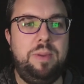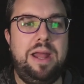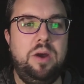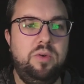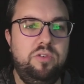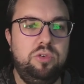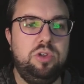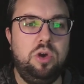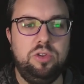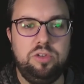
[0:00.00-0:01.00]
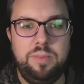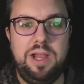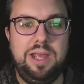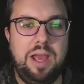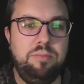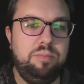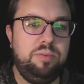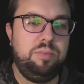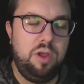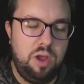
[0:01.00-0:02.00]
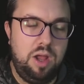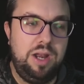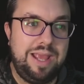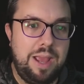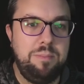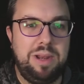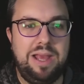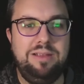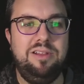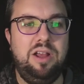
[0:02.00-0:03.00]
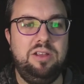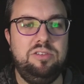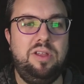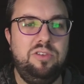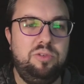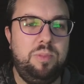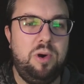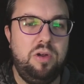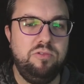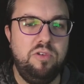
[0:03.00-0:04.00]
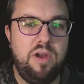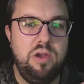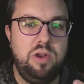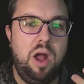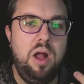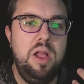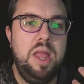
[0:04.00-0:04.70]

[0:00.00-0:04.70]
Banner. We've also got some early game plays like Sunspot and Ravonna.